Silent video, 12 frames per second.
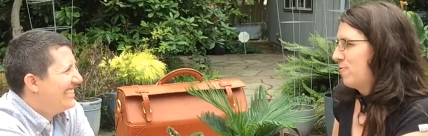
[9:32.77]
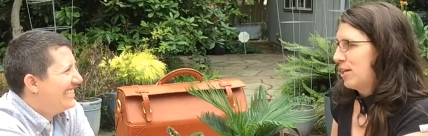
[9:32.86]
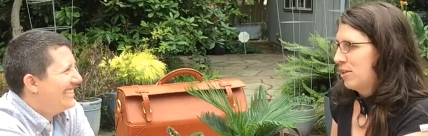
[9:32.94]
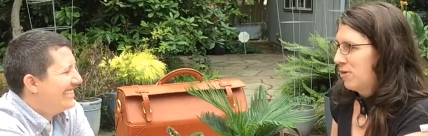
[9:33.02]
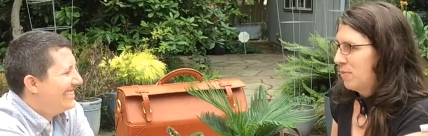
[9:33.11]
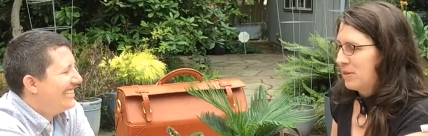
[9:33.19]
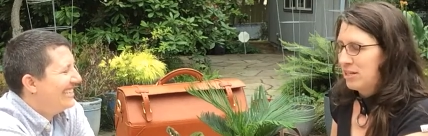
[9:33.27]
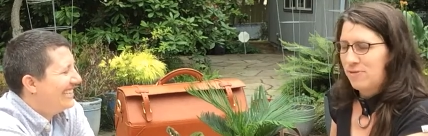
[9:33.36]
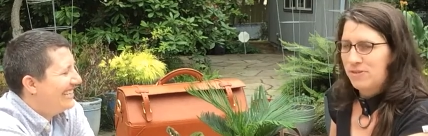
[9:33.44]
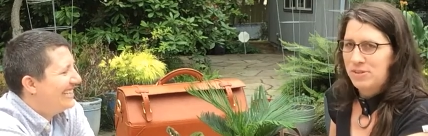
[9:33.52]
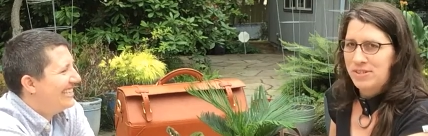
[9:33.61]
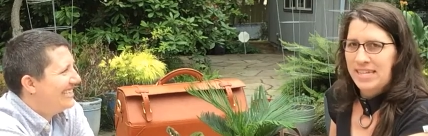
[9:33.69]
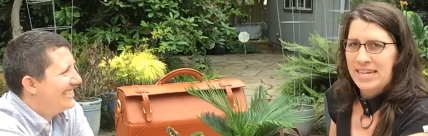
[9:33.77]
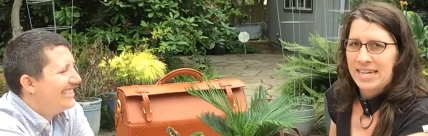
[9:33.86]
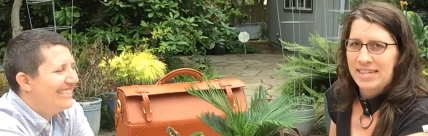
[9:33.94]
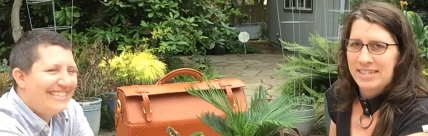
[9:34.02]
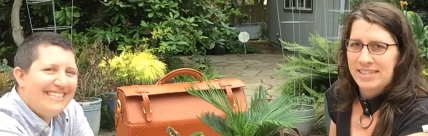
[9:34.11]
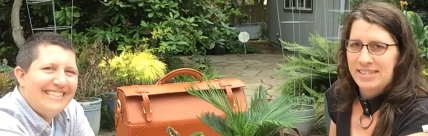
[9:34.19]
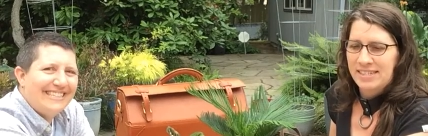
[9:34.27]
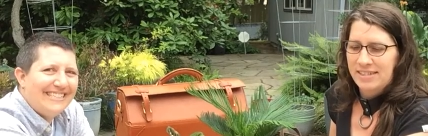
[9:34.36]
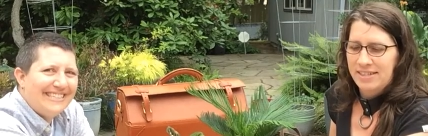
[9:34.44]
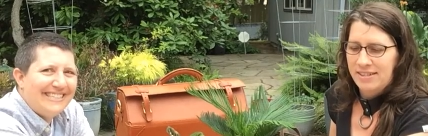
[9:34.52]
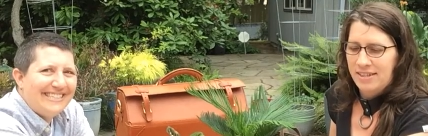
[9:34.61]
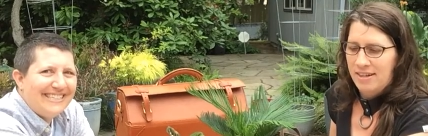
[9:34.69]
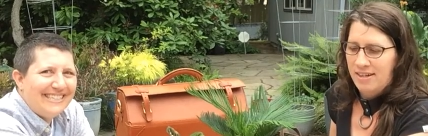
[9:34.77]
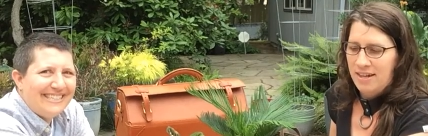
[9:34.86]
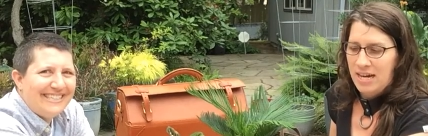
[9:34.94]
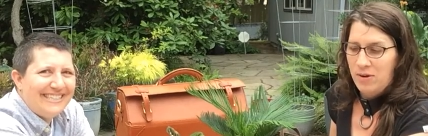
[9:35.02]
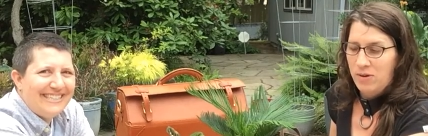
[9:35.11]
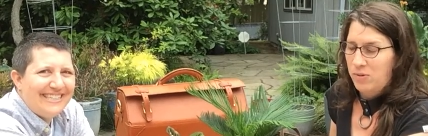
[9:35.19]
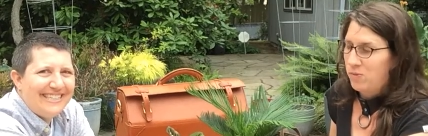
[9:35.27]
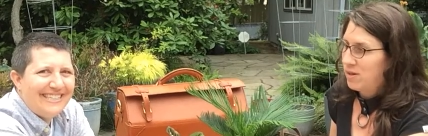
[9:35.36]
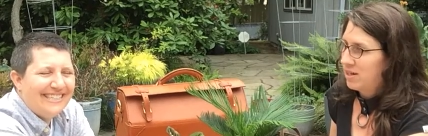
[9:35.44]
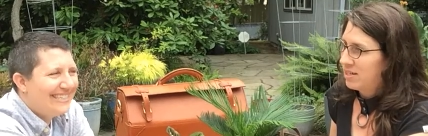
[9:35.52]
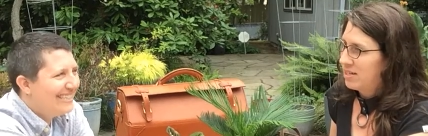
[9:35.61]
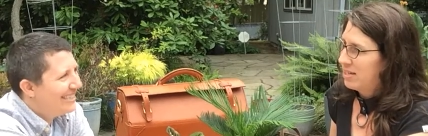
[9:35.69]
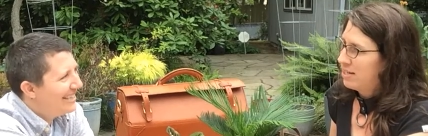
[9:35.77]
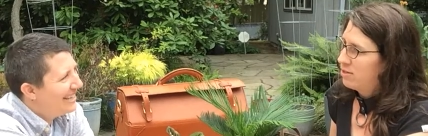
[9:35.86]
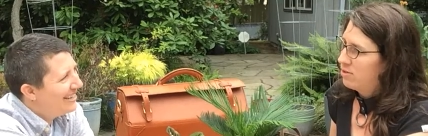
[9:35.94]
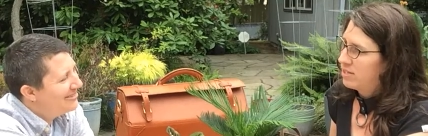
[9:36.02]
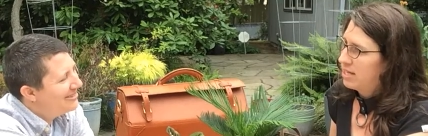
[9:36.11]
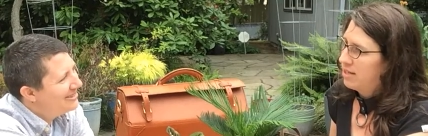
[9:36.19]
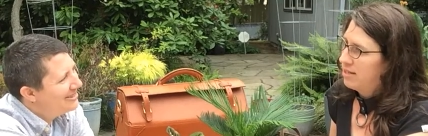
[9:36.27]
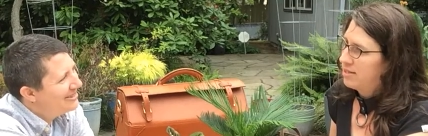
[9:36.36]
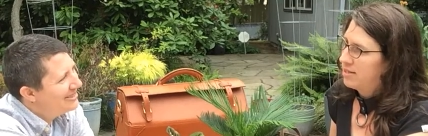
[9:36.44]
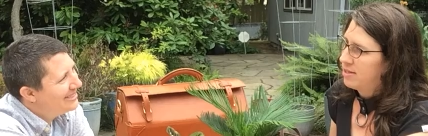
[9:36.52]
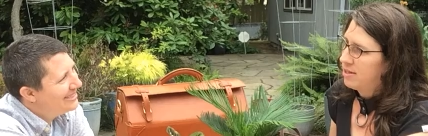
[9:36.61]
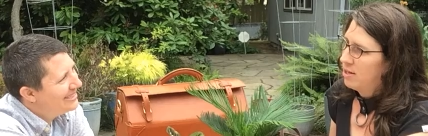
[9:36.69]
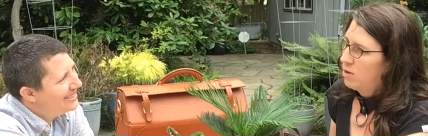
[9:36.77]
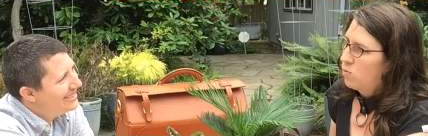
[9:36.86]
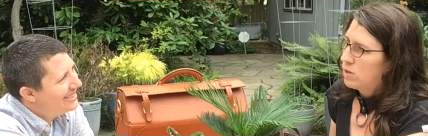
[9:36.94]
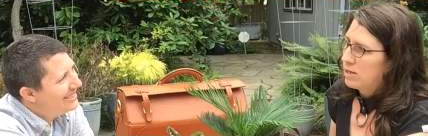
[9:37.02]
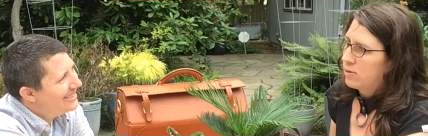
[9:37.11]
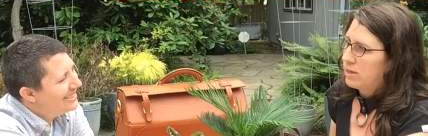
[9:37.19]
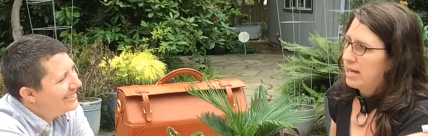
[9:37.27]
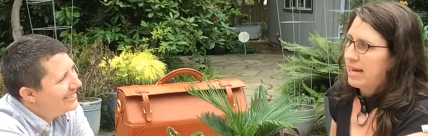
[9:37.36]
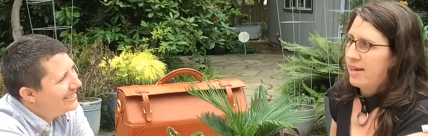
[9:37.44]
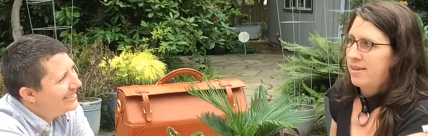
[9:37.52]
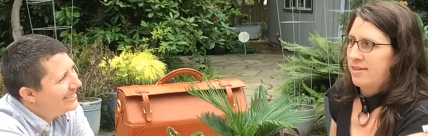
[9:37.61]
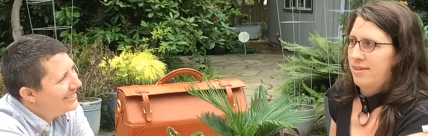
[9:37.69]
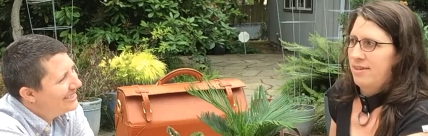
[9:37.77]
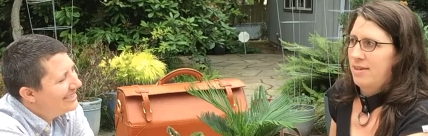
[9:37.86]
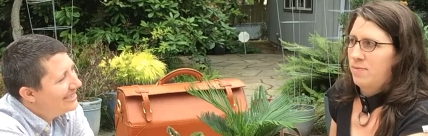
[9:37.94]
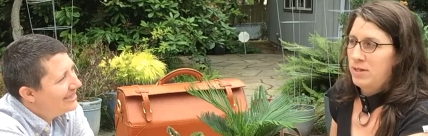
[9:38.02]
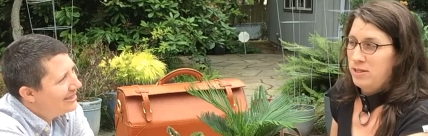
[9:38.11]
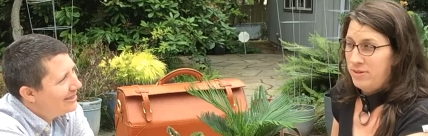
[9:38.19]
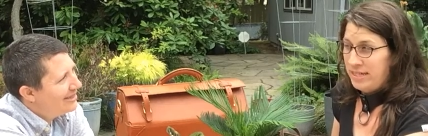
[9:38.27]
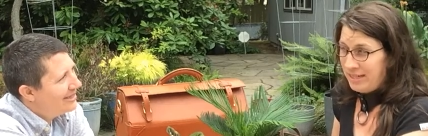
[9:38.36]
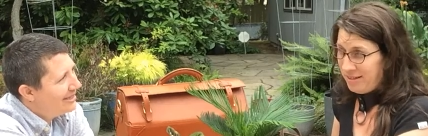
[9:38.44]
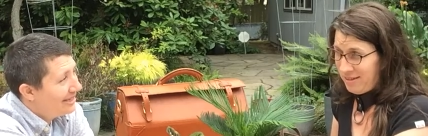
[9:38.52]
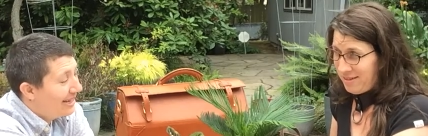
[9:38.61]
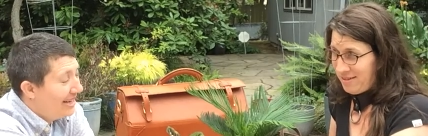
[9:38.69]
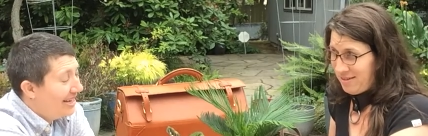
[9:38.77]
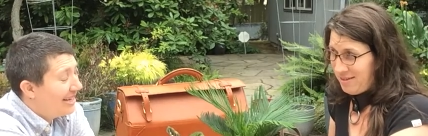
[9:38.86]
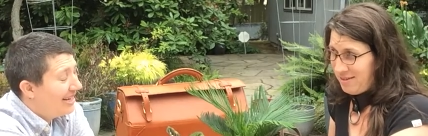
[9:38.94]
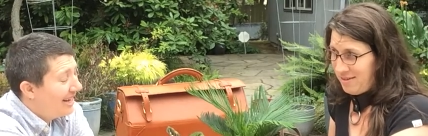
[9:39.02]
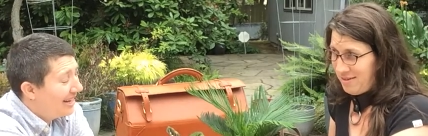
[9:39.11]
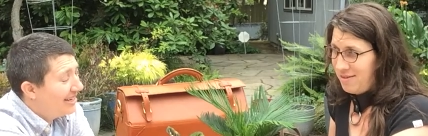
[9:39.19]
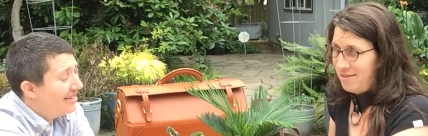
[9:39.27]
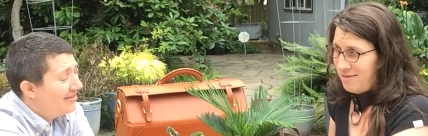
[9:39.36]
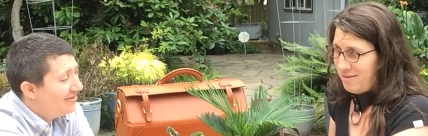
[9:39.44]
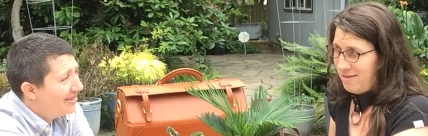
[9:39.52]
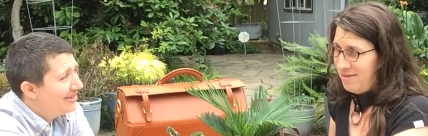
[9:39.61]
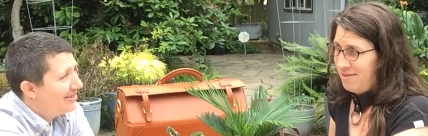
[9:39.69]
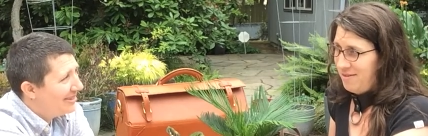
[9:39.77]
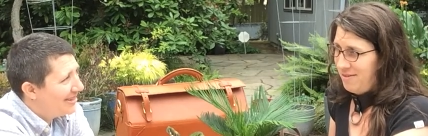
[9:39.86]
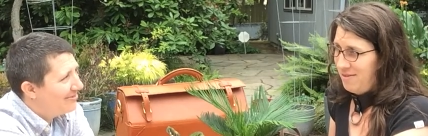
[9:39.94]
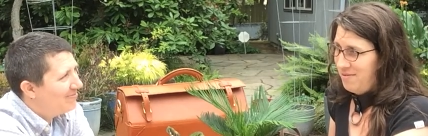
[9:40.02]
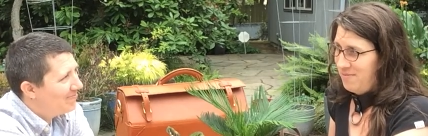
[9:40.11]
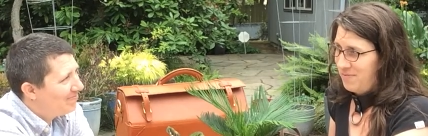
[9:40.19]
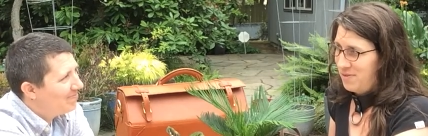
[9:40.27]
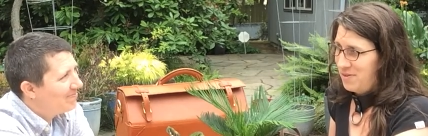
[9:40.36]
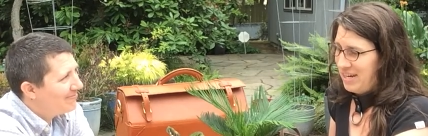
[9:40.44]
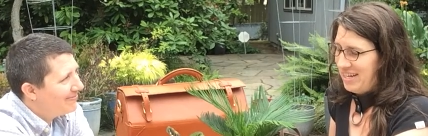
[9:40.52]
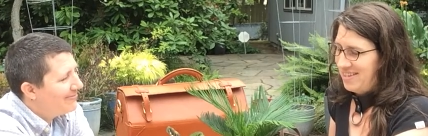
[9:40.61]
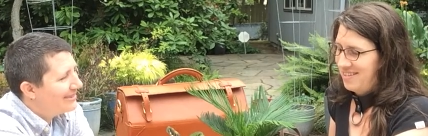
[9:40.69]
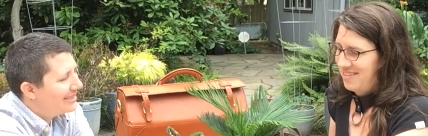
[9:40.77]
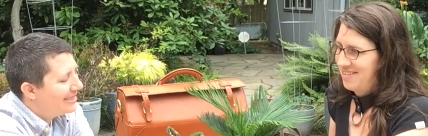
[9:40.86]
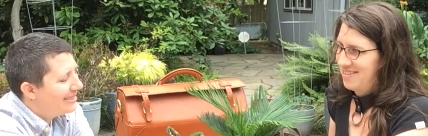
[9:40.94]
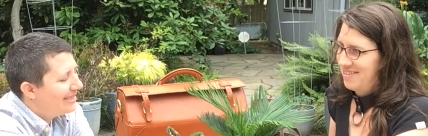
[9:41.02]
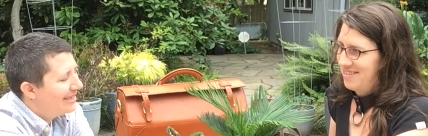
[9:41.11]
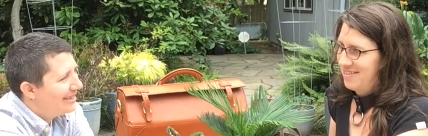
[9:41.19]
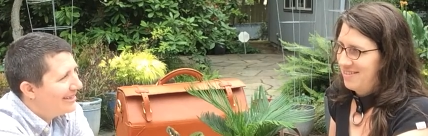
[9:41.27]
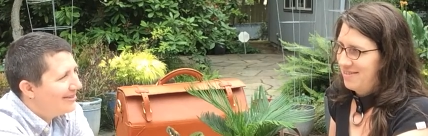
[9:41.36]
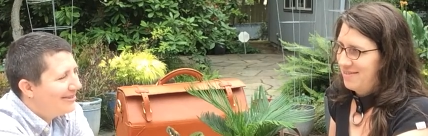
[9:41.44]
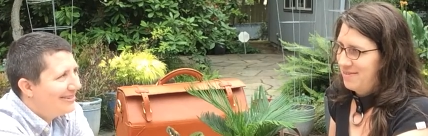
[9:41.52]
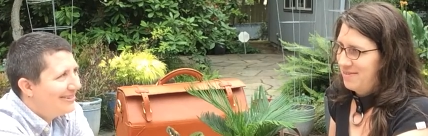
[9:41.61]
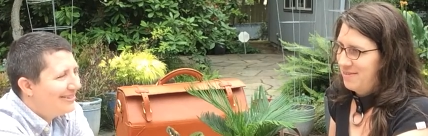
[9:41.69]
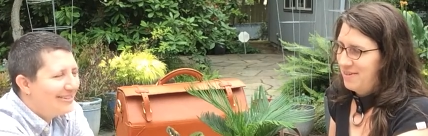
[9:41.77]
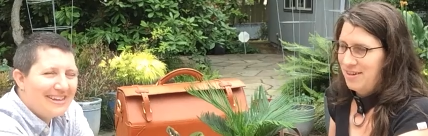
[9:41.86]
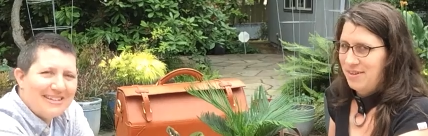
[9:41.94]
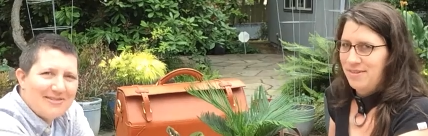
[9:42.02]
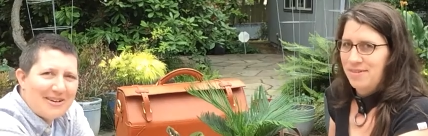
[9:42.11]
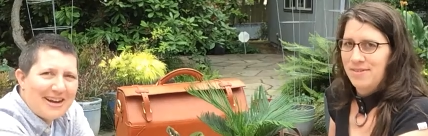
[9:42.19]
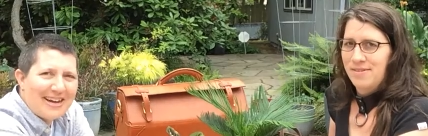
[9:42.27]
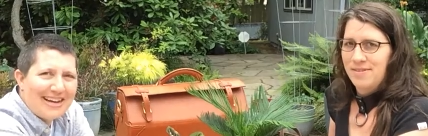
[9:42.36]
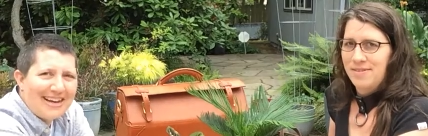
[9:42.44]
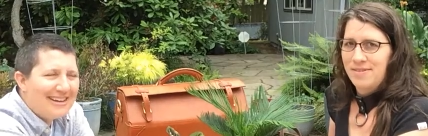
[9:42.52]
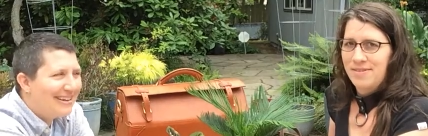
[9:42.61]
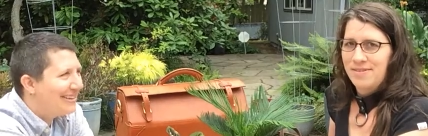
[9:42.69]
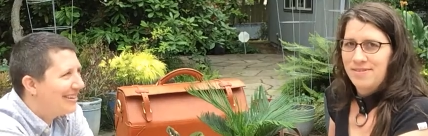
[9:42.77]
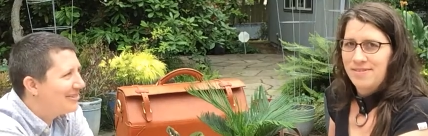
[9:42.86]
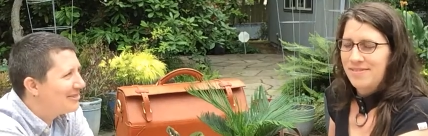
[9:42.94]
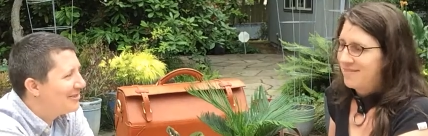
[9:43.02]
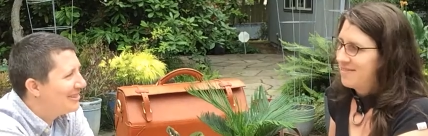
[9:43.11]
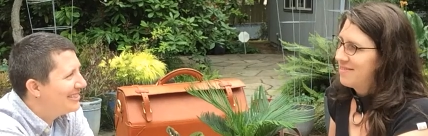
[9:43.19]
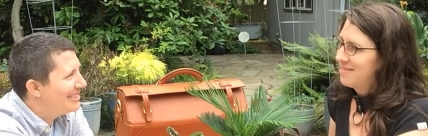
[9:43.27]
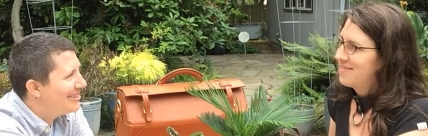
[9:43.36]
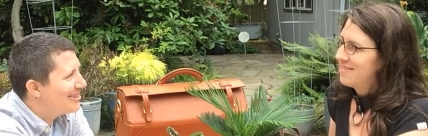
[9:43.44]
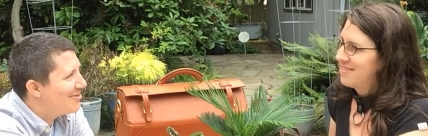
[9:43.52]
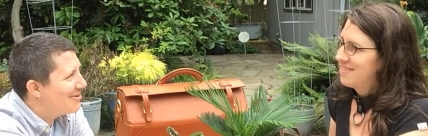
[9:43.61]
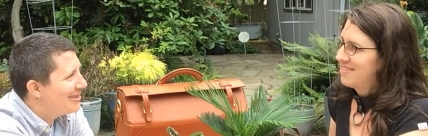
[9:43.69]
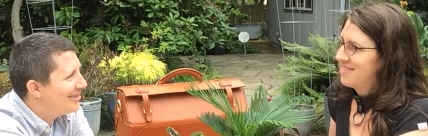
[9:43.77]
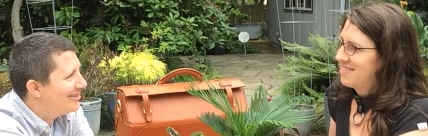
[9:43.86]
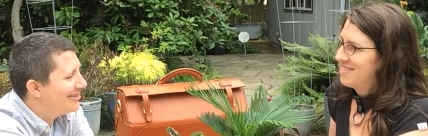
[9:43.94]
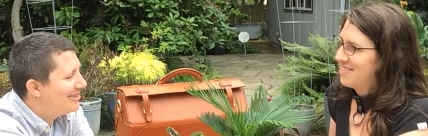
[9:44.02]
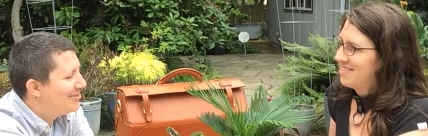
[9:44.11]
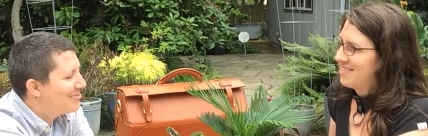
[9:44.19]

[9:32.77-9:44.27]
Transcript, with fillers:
Speaker 1: the follow-up interview yeah. saying this is uh, how it worked, and you'll tell us what you liked and what you didn't.
Speaker 2: Yeah, I can definitely do that. Great. Yeah. Well, thanks for hanging out. It was fun to share all my little